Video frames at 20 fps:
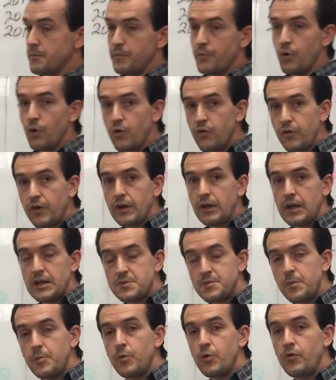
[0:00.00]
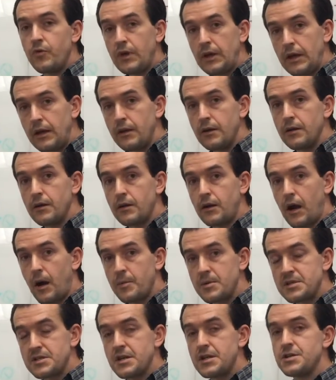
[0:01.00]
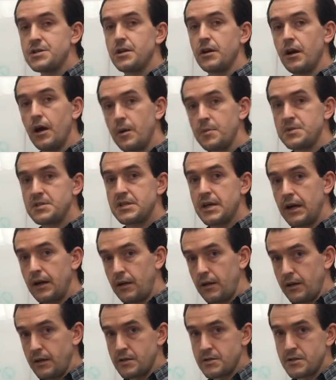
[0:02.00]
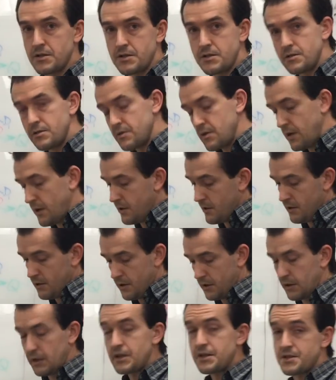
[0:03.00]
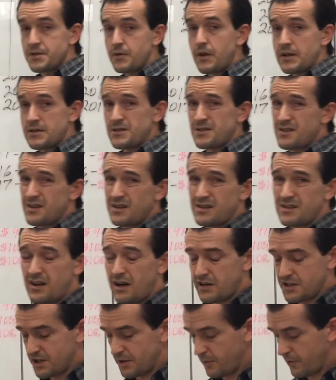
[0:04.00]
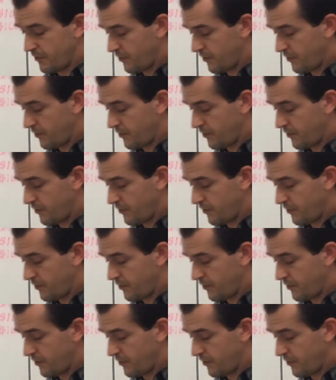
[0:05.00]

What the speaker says: been moving compensation up steadily since at least 2006 and actually